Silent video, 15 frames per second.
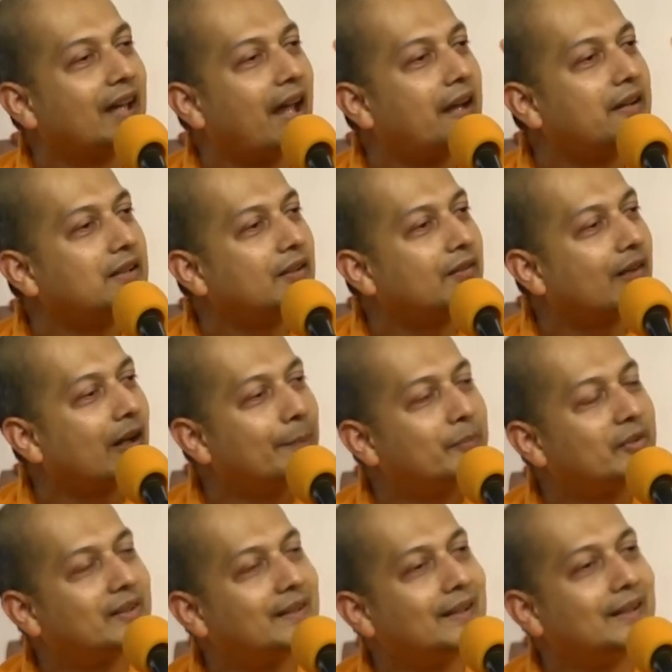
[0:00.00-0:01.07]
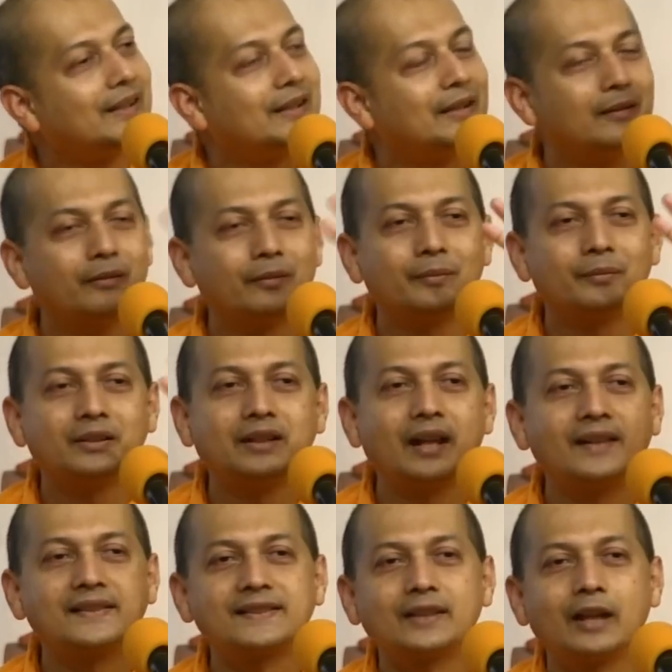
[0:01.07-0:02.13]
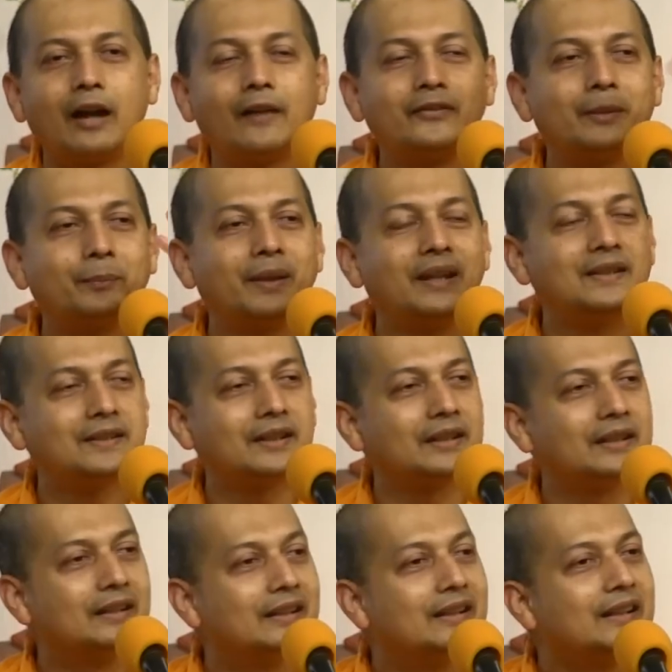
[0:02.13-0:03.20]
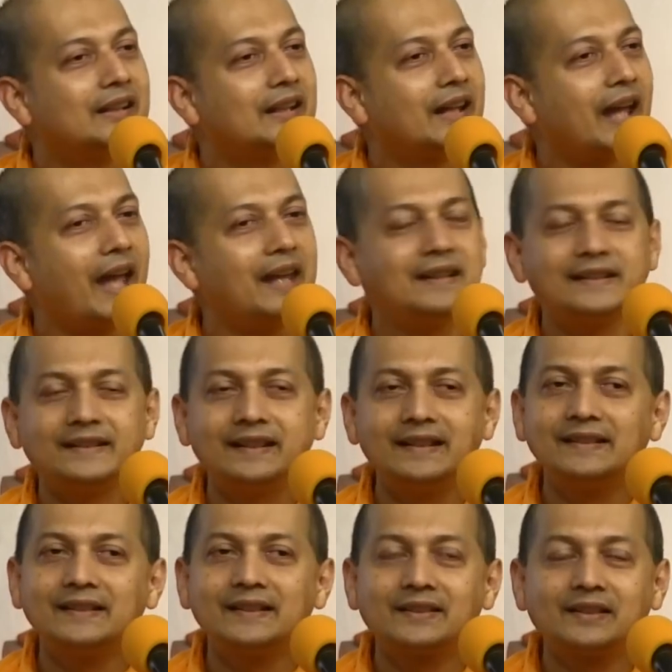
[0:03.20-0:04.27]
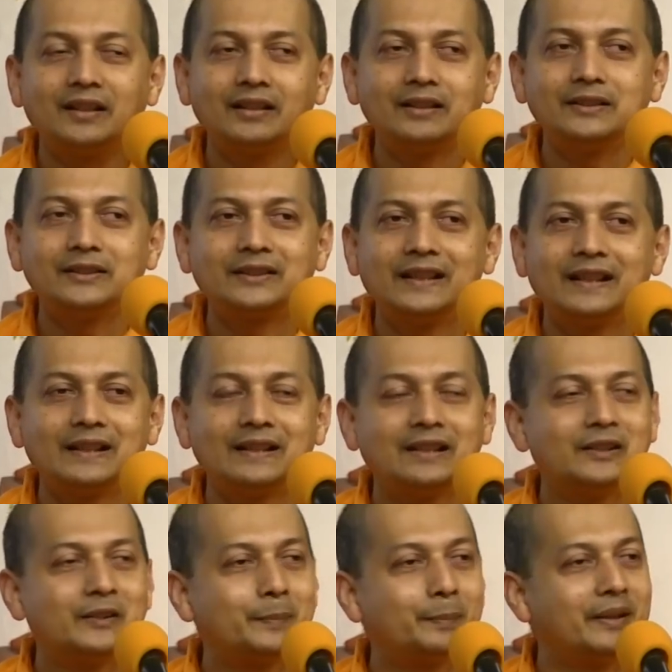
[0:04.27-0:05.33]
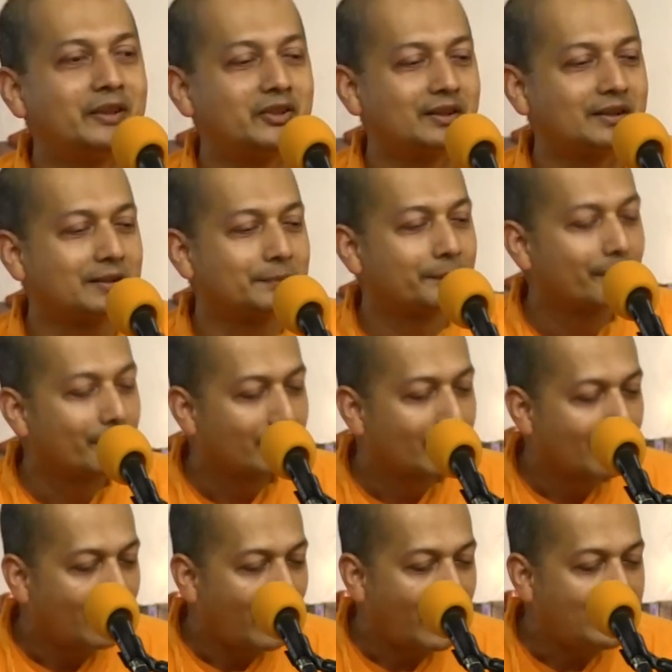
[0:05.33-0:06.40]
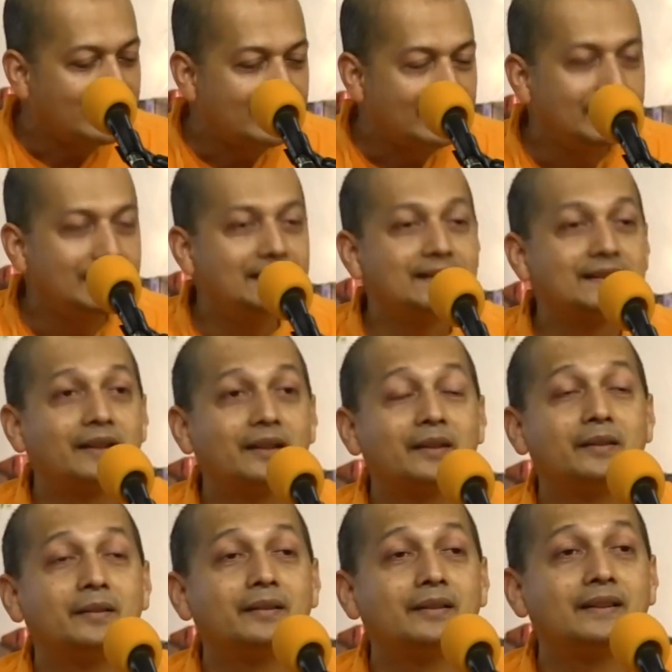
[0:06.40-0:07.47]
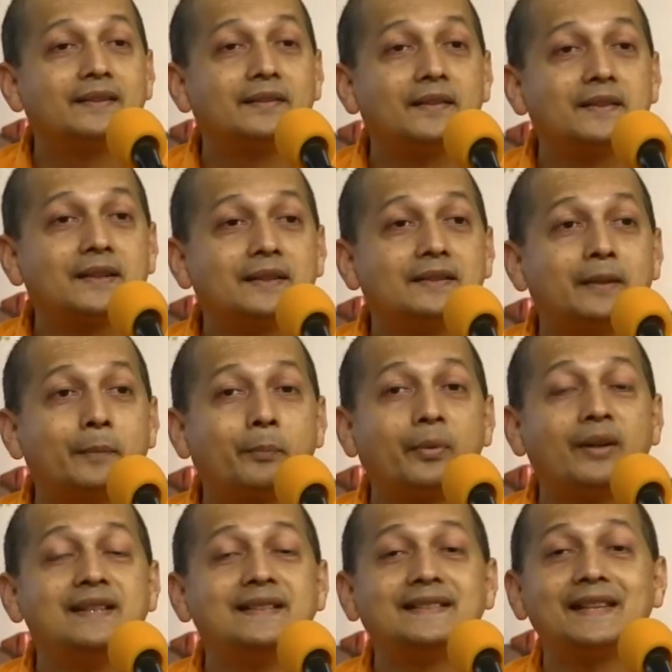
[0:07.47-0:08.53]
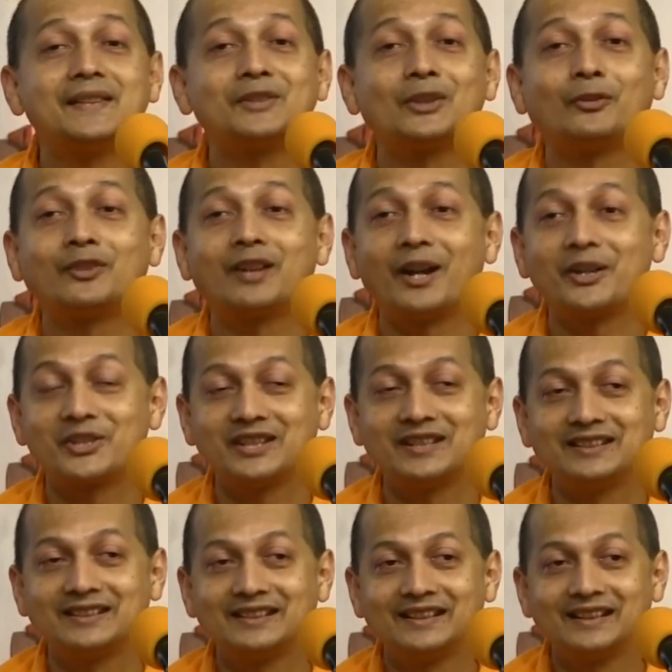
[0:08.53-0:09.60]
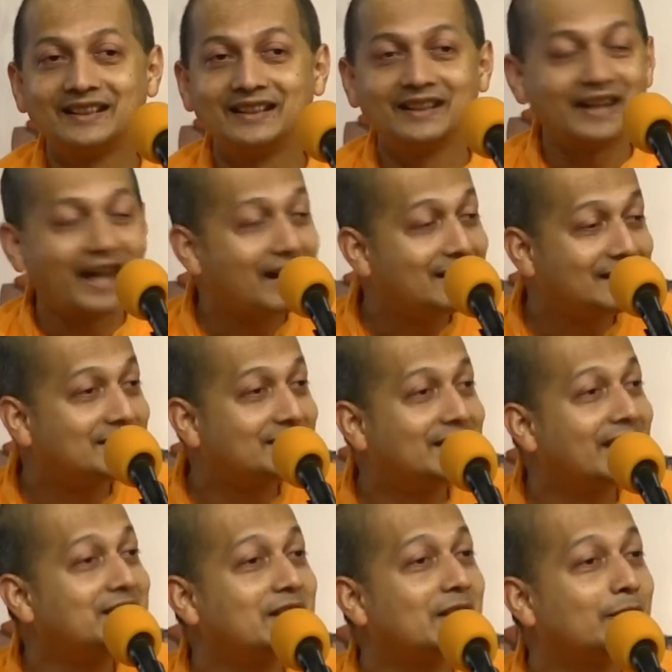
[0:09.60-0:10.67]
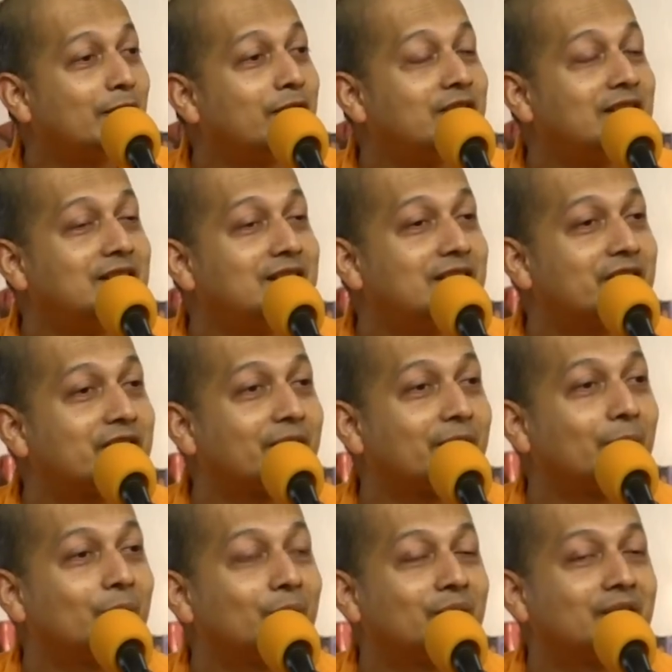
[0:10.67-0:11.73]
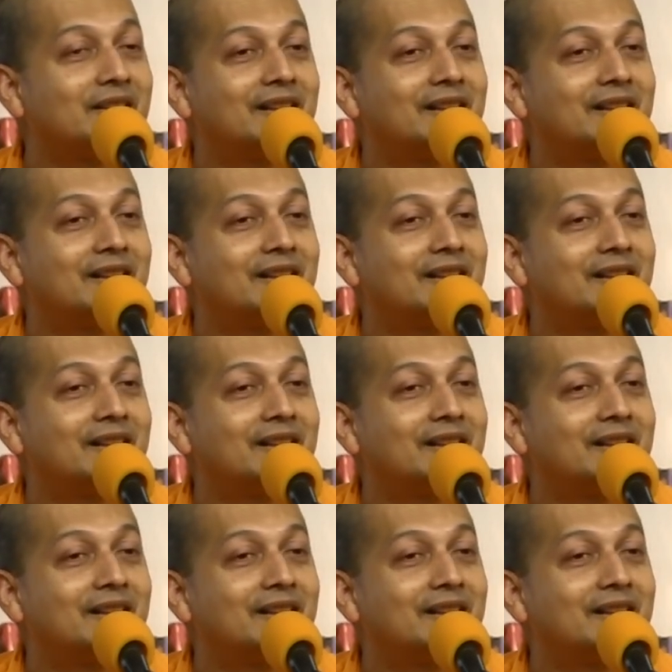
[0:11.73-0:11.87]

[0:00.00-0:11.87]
And he rubs the dust off the painting. And he sees this girl's, little girl's picture. And sees, it's written, the Princess of Kashi. And it's dated 15 years ago.